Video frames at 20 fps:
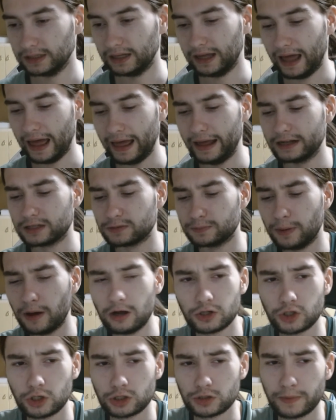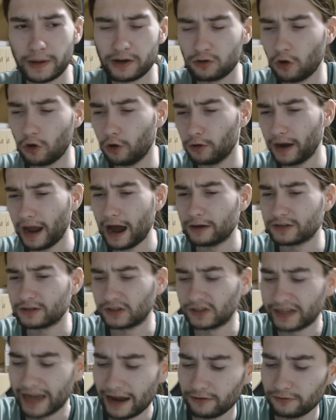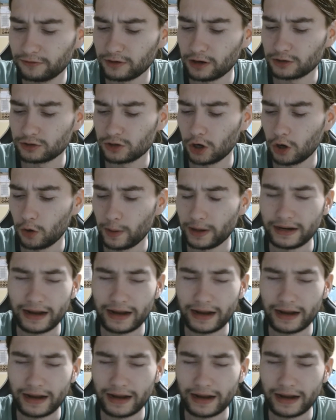And ball's just been rolled out again for the throw-in.